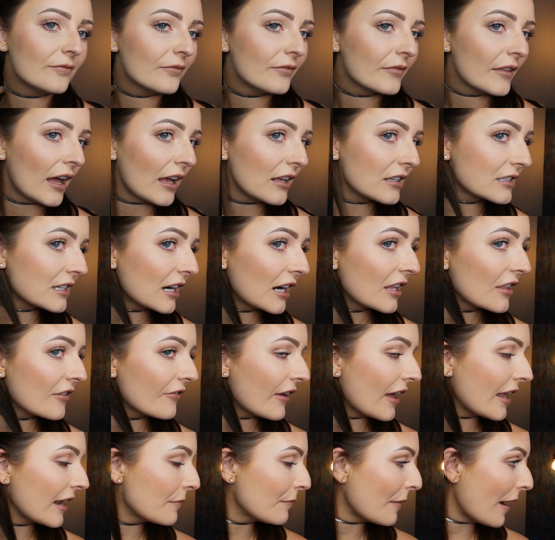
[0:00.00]
I'll start at the
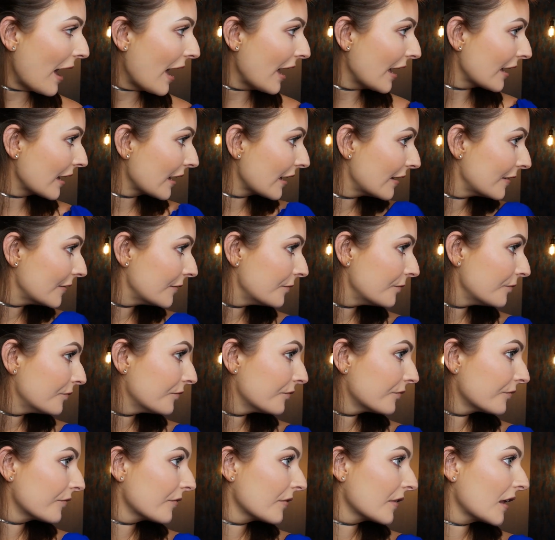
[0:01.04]
very back.
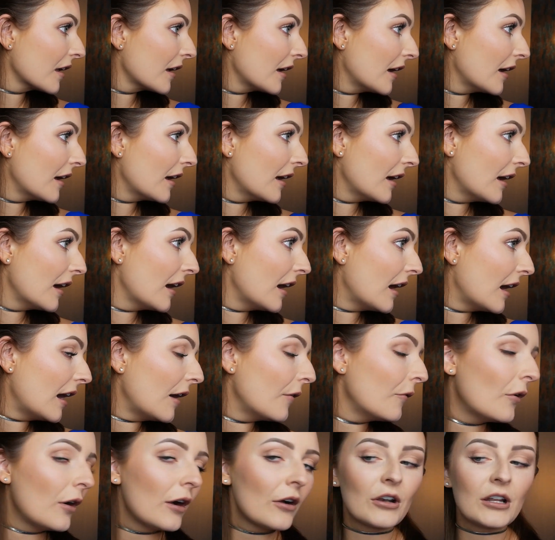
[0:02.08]
And
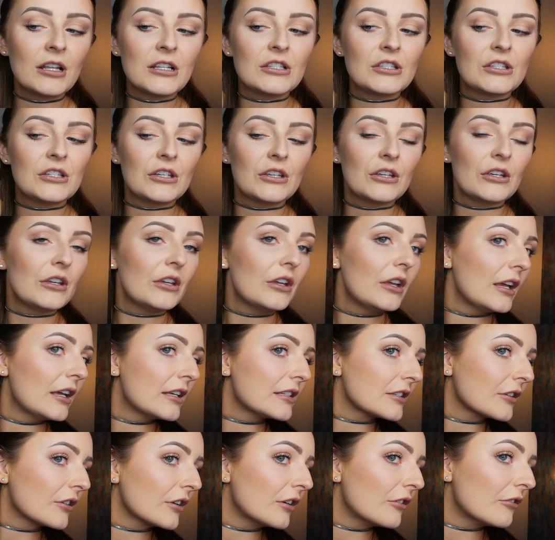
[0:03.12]
what I'm going to do is
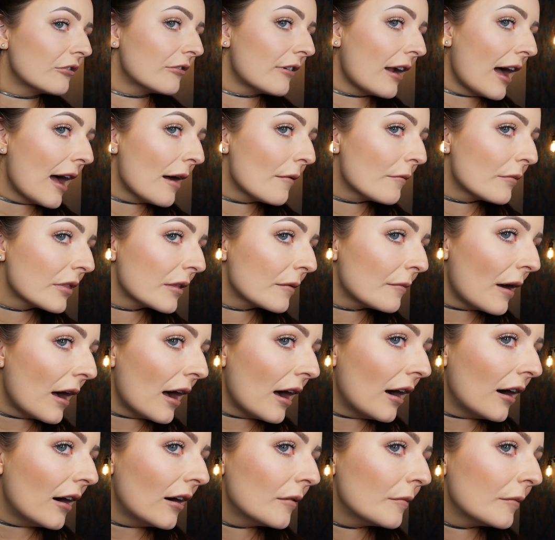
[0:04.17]
I'm going to wrap them
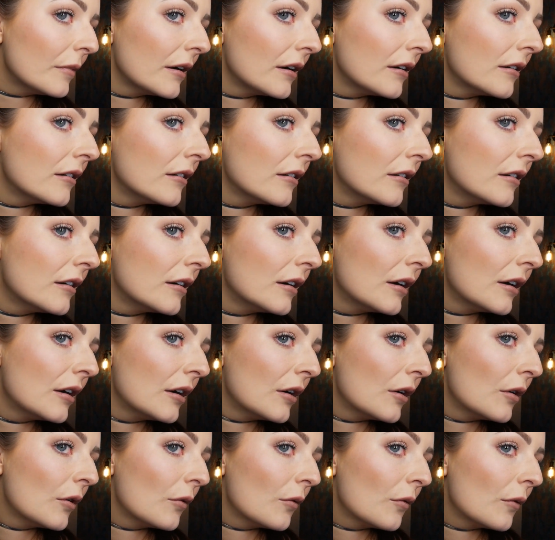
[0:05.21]
up
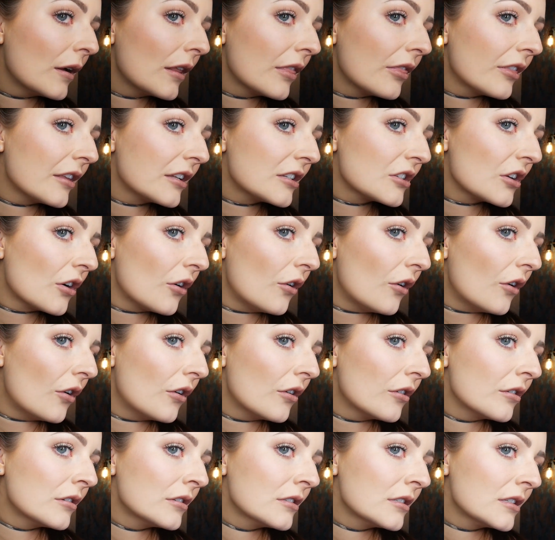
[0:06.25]
with the
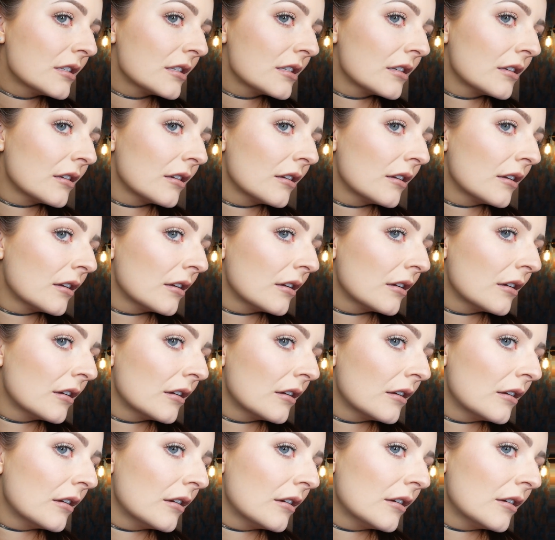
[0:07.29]
tongs.
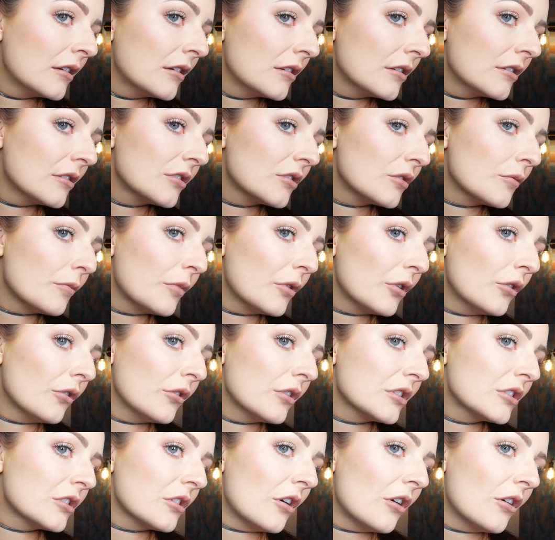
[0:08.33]
So pull the
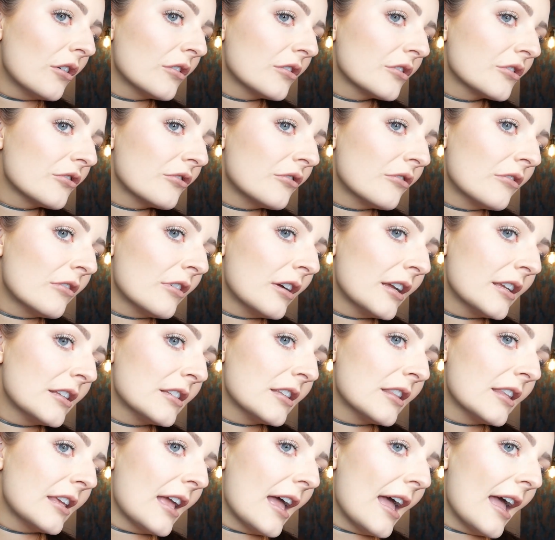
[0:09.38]
tongs right to
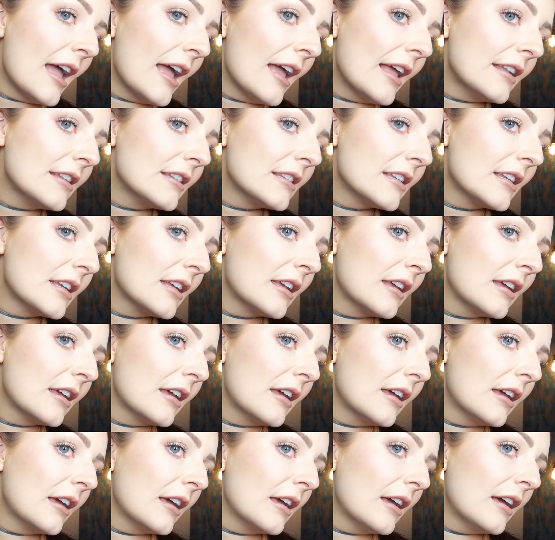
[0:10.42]
the end
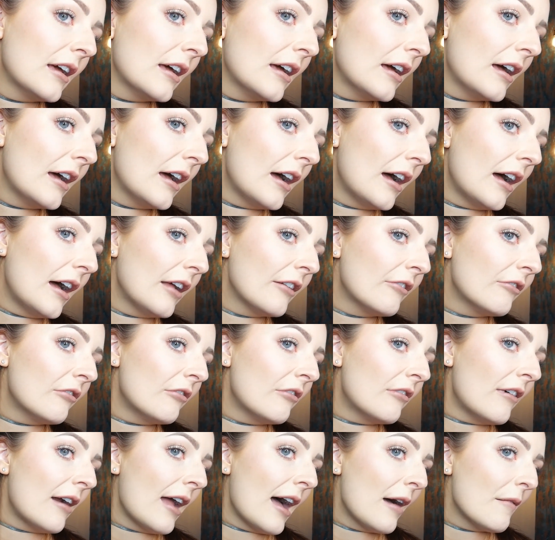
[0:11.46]
and
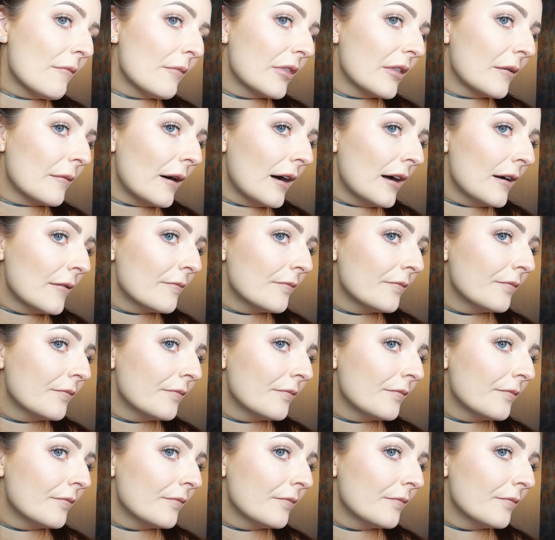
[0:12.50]
wrap them up.